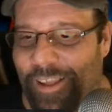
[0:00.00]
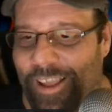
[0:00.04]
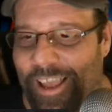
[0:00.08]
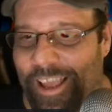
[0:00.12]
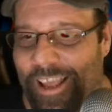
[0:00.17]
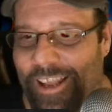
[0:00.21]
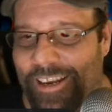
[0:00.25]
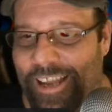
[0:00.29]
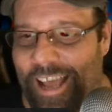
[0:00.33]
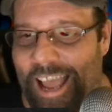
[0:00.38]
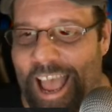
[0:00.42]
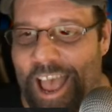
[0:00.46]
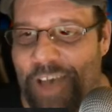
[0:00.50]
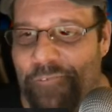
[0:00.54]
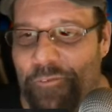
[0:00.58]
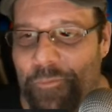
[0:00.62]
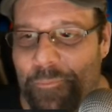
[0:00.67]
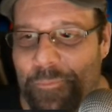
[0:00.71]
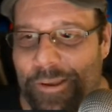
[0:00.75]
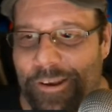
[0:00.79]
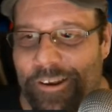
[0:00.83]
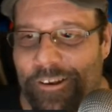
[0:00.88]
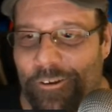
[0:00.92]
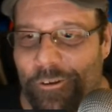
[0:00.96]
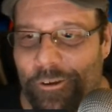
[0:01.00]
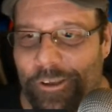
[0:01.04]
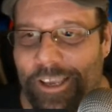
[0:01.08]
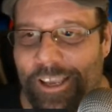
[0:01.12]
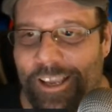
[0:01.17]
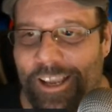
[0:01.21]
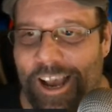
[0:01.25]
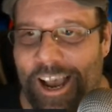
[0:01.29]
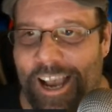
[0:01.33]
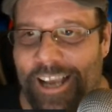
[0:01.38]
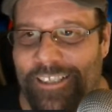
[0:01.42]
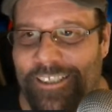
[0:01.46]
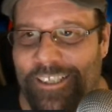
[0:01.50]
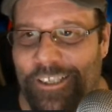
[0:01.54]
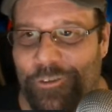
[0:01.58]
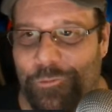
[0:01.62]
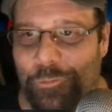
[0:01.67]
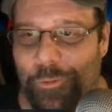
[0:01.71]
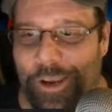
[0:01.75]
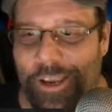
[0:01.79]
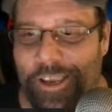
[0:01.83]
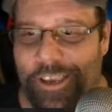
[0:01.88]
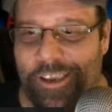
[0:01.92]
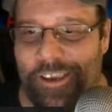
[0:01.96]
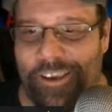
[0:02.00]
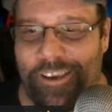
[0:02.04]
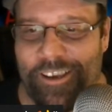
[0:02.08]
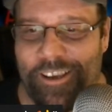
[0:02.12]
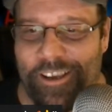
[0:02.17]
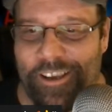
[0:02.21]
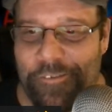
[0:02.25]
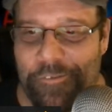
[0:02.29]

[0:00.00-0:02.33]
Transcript: And I haven't been looking, guys, this week.